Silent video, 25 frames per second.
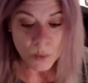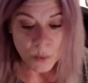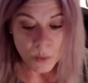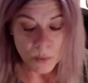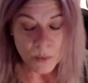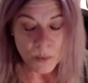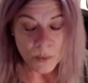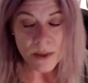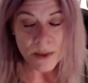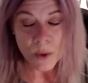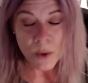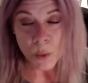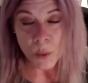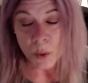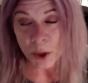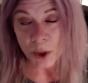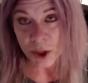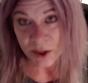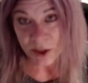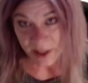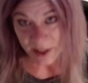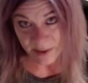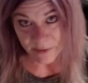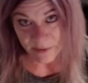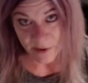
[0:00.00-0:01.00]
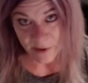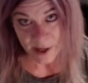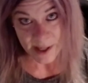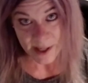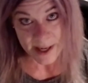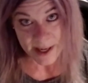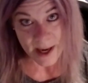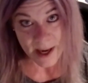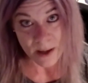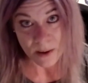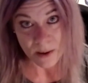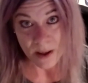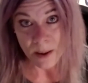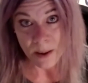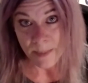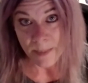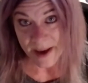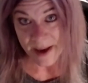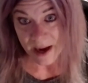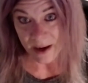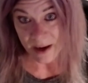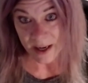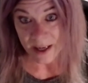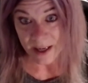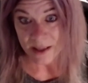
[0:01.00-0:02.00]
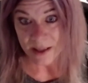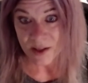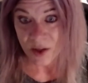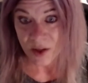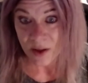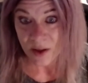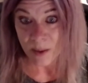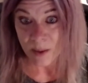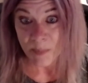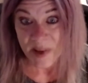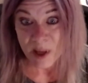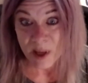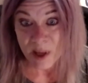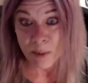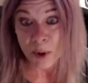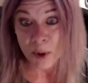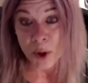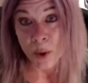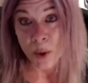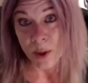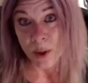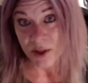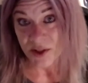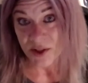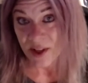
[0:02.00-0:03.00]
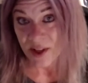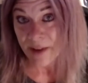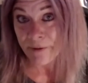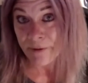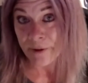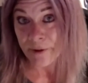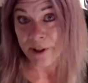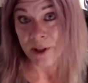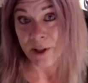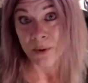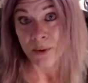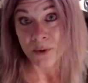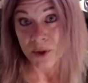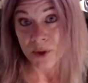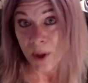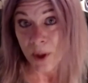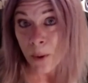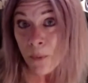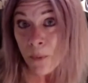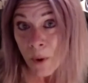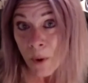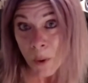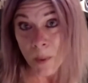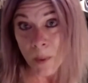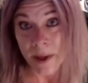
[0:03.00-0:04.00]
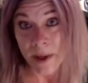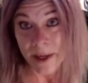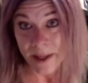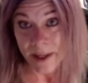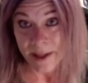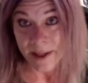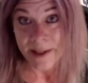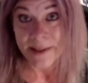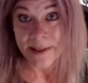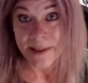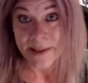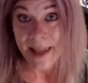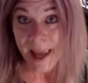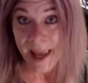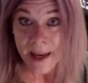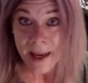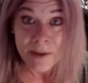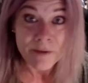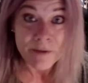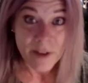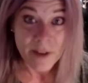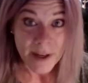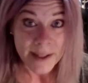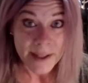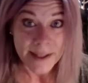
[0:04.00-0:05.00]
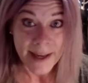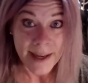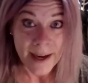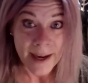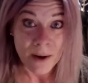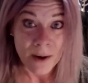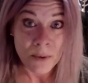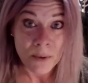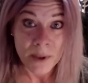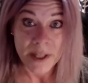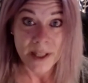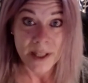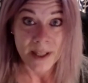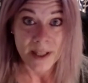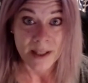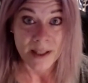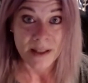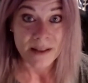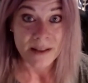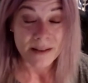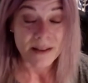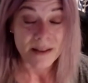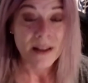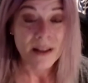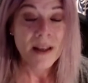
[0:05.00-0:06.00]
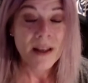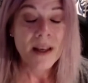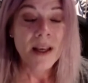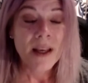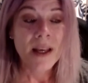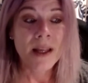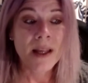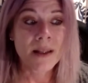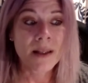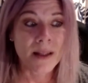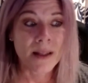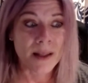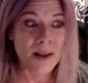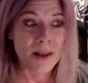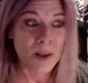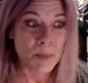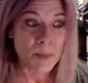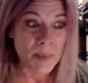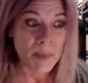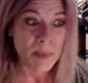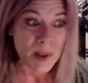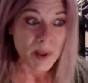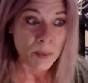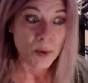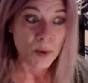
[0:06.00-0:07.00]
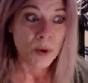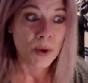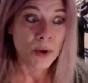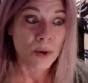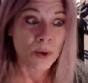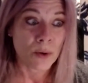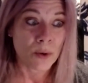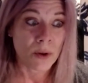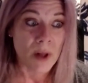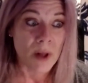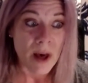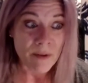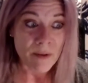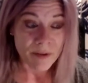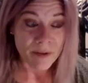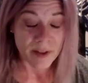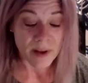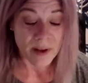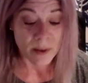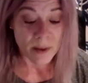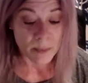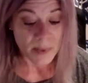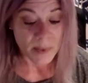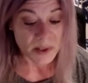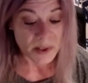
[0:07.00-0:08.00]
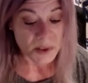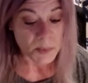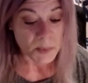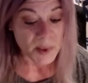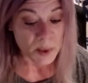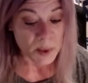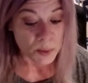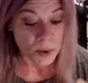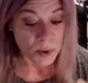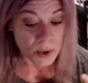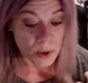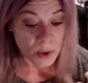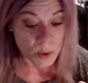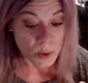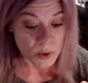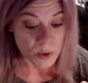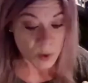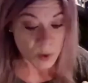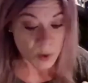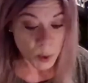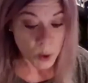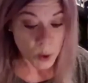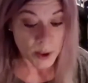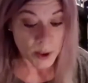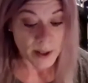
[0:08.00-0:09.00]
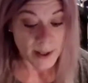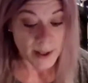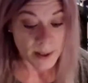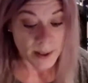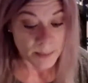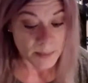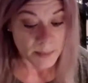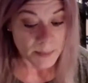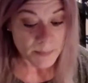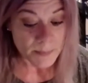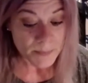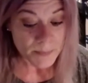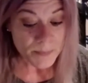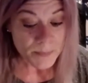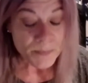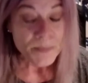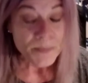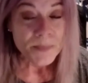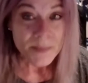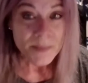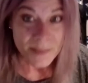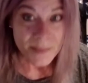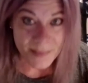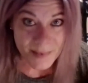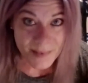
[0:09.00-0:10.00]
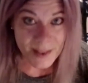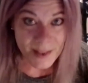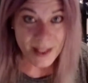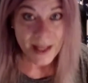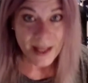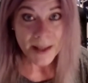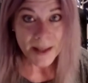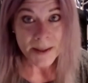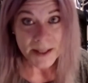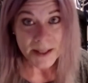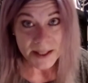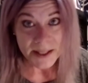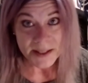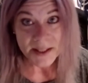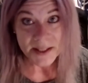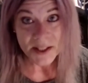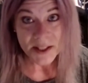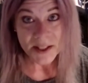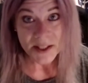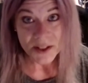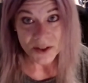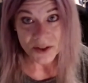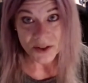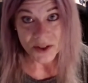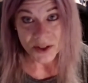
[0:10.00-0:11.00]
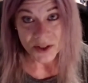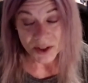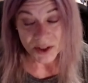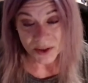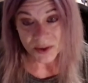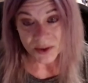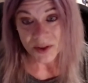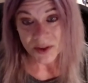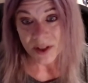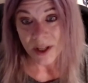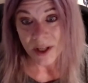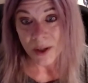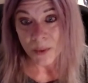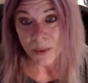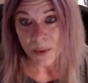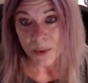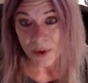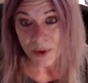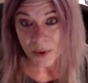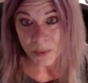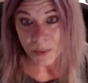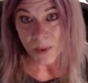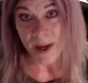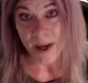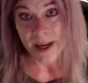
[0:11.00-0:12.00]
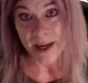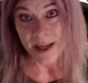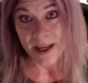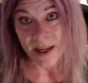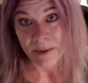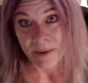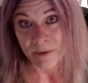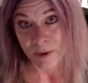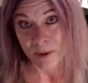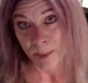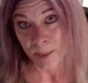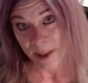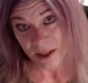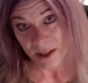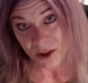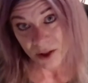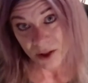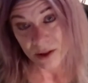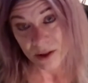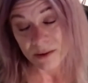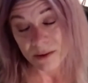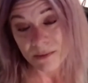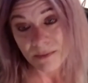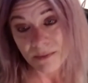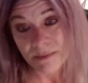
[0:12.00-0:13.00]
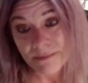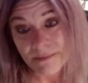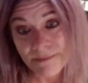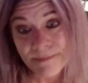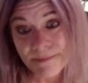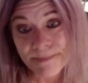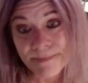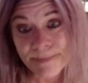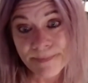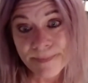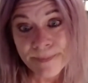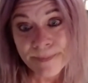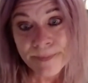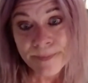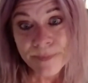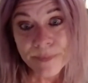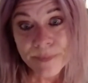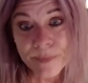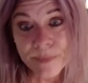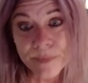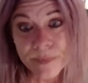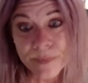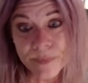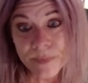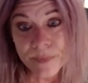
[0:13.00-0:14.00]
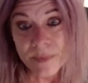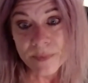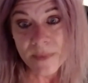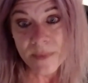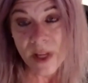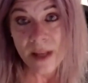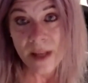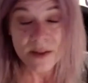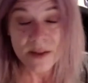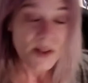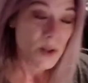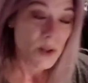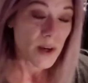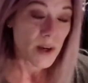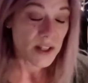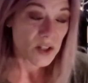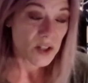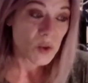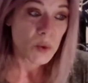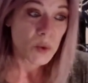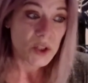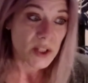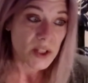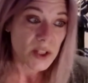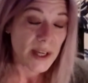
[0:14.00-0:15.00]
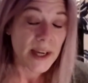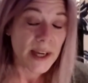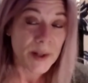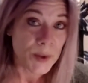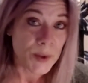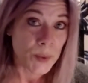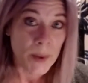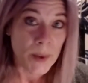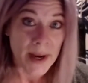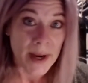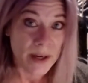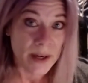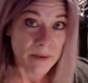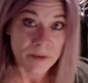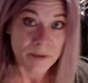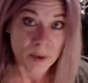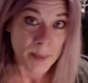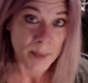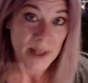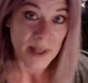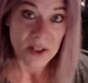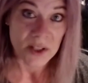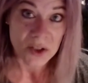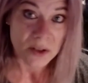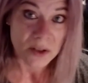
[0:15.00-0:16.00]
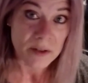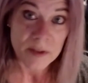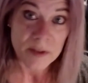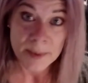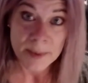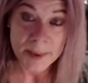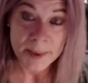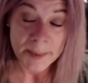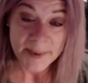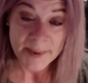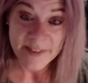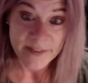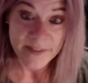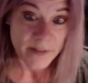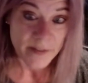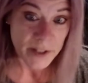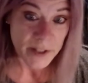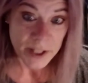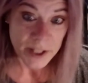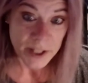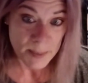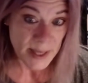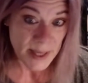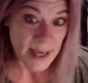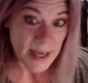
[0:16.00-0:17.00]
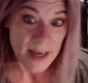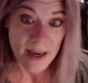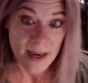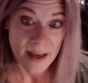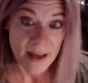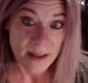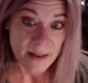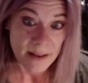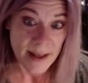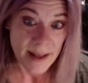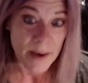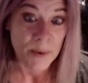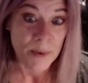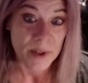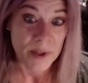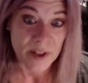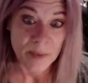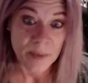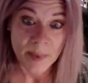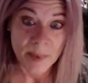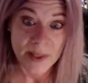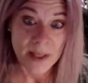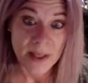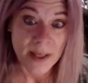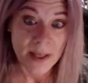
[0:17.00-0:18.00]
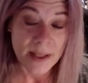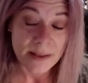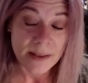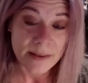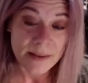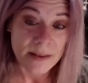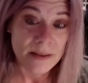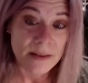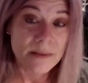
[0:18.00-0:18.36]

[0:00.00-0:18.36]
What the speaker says: the world can find out about it, so that people who are suffering, who don't know what it is, can find out what it is, and that the people who love them and the people who support them can continue to do so with the right information. And so I just wish I had the right information from the very beginning. That would have been nice.